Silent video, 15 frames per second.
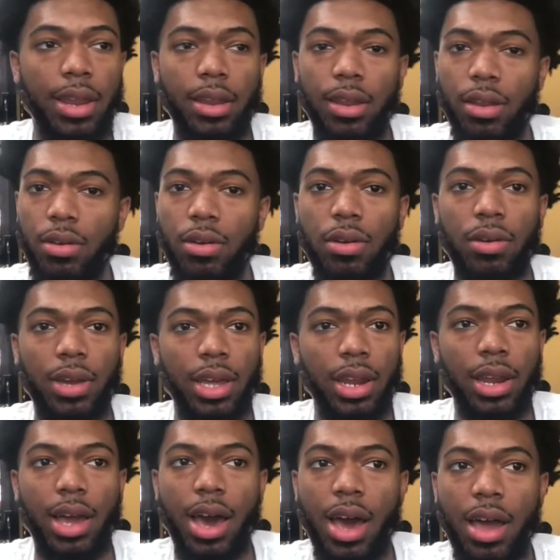You're gonna get a
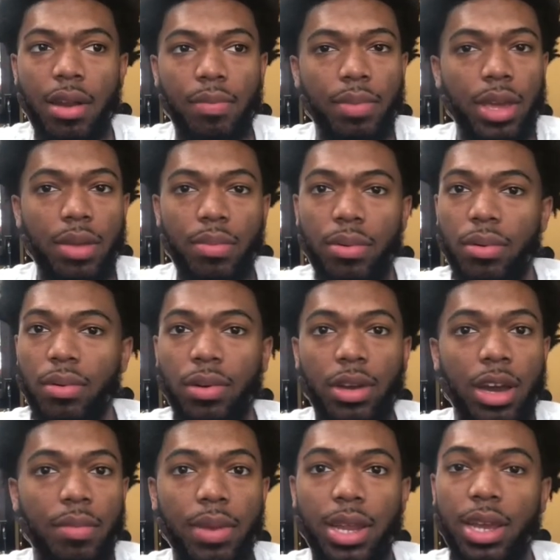lot of people
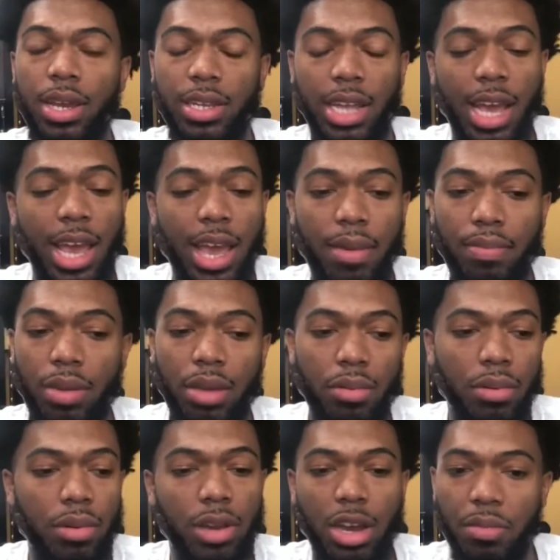coming in, because I had people
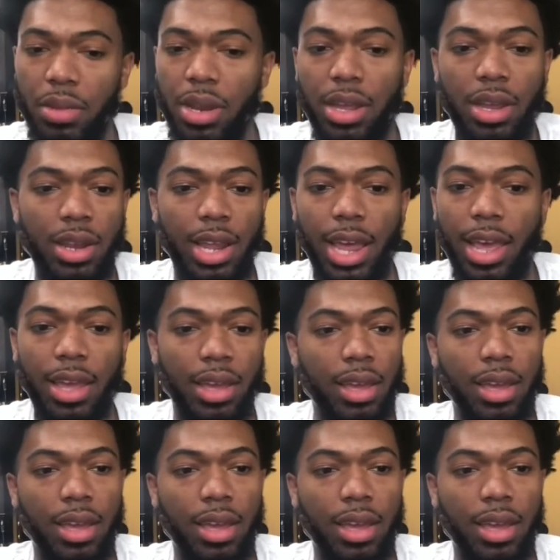coming in like